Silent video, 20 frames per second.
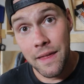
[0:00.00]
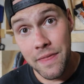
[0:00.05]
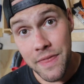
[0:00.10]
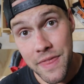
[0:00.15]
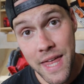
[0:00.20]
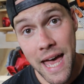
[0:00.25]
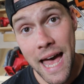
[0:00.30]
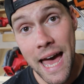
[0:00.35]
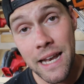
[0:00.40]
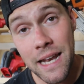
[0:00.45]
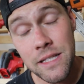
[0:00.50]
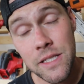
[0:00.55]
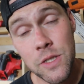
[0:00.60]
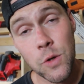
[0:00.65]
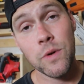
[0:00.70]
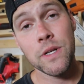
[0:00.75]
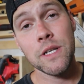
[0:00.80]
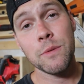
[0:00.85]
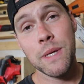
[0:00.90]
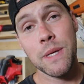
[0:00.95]
And that is
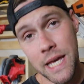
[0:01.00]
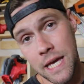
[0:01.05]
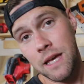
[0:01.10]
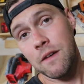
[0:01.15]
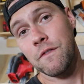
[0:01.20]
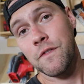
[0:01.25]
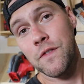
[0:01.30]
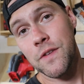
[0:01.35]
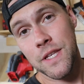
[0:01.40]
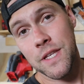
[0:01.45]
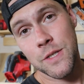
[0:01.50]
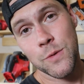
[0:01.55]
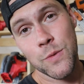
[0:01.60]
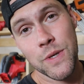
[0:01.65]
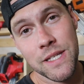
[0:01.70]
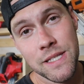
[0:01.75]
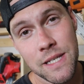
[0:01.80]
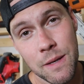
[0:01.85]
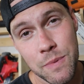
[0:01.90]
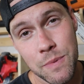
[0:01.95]
going to be it for this
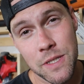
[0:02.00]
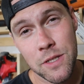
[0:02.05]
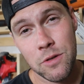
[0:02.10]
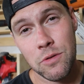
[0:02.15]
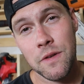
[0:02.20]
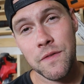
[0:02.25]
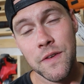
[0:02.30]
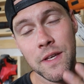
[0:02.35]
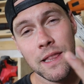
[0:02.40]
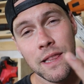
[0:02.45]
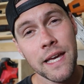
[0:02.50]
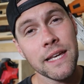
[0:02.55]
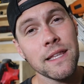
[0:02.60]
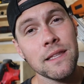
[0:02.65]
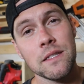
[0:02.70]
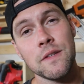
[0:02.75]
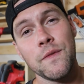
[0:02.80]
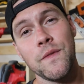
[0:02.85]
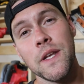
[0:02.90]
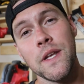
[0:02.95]
week's episode. If you like
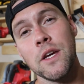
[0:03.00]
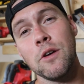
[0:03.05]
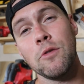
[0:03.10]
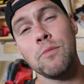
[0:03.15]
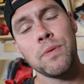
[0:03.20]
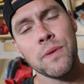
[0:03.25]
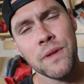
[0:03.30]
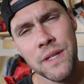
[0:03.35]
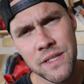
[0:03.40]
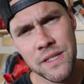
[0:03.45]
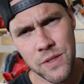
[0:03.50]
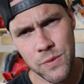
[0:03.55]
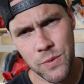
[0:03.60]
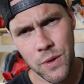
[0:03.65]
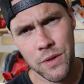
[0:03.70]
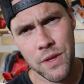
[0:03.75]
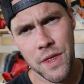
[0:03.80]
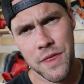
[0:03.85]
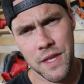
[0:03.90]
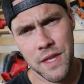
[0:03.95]
this video, please do
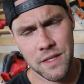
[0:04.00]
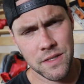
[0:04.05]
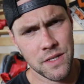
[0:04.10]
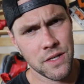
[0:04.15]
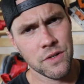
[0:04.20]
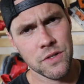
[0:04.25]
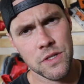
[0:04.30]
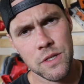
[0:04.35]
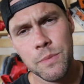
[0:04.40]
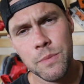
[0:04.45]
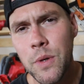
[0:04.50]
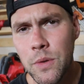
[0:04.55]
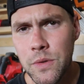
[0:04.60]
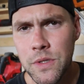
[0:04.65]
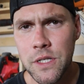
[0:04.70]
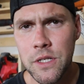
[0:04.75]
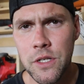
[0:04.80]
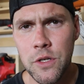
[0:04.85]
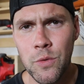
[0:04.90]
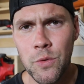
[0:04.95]
all the things that you're
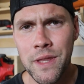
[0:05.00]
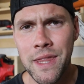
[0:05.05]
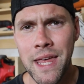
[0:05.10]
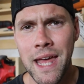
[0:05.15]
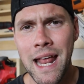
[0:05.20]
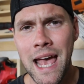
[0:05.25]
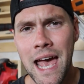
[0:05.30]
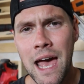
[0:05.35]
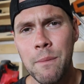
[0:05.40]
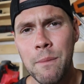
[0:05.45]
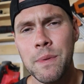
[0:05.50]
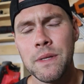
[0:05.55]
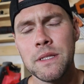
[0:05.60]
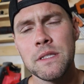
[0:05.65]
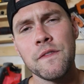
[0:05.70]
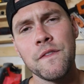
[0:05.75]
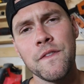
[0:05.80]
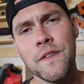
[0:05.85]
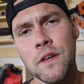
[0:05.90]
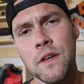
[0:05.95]
supposed to do when that
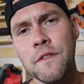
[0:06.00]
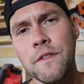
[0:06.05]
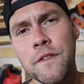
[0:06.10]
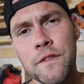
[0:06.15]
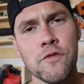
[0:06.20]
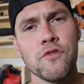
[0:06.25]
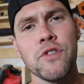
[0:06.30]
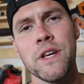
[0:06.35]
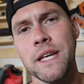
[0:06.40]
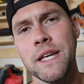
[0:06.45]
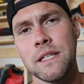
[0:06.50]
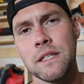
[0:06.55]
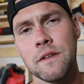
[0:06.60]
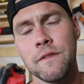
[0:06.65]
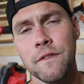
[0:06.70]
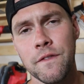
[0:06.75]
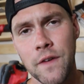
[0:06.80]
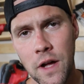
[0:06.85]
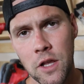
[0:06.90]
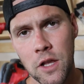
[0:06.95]
happens. Feel free to
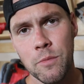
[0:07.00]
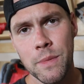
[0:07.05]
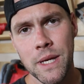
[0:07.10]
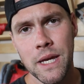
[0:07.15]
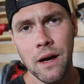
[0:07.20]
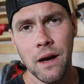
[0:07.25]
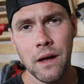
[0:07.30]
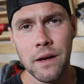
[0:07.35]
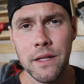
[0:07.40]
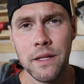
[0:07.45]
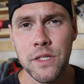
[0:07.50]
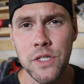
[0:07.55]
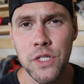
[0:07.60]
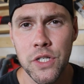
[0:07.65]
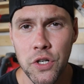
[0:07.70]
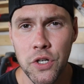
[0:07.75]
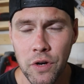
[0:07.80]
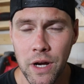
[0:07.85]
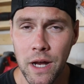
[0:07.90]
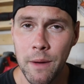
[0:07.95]
follow me on
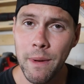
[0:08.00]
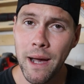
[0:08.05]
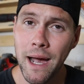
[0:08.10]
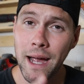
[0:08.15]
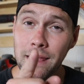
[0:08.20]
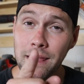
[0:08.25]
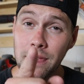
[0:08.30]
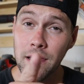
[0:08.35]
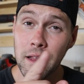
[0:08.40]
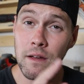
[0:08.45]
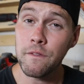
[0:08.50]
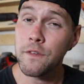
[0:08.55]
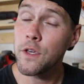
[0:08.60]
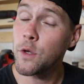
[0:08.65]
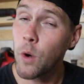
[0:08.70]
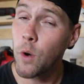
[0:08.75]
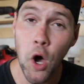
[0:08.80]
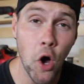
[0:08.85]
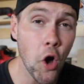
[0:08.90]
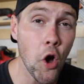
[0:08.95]
Instagram. I love
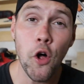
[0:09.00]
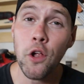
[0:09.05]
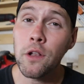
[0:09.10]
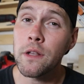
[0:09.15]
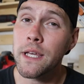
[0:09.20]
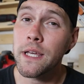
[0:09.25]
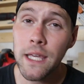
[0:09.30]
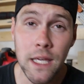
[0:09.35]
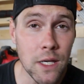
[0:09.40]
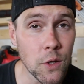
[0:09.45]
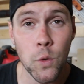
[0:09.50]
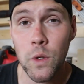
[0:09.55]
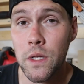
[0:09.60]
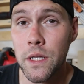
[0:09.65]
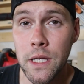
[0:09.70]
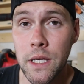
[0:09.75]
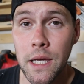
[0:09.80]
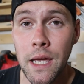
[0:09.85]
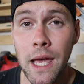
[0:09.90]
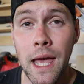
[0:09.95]
you all
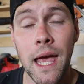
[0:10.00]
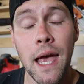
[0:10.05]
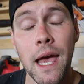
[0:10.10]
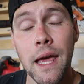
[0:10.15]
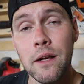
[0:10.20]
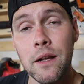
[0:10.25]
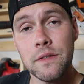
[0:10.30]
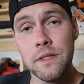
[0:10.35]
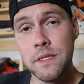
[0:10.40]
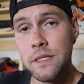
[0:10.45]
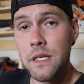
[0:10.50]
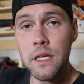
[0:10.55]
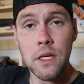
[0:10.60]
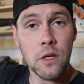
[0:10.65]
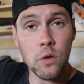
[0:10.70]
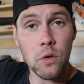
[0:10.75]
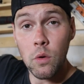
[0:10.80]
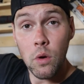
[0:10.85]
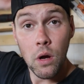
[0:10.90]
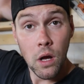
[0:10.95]
equally, and I'll see
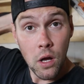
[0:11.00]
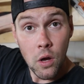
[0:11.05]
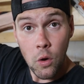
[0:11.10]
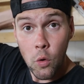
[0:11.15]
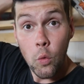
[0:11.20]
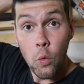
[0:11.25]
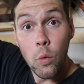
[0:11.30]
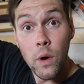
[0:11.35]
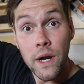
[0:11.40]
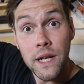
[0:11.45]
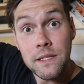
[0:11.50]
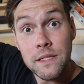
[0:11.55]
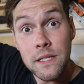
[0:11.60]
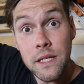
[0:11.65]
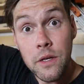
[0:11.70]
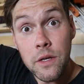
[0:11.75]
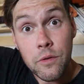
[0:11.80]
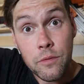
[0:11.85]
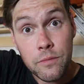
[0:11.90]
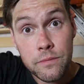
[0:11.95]
you when I
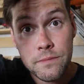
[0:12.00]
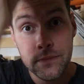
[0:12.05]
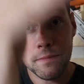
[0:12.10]
see you.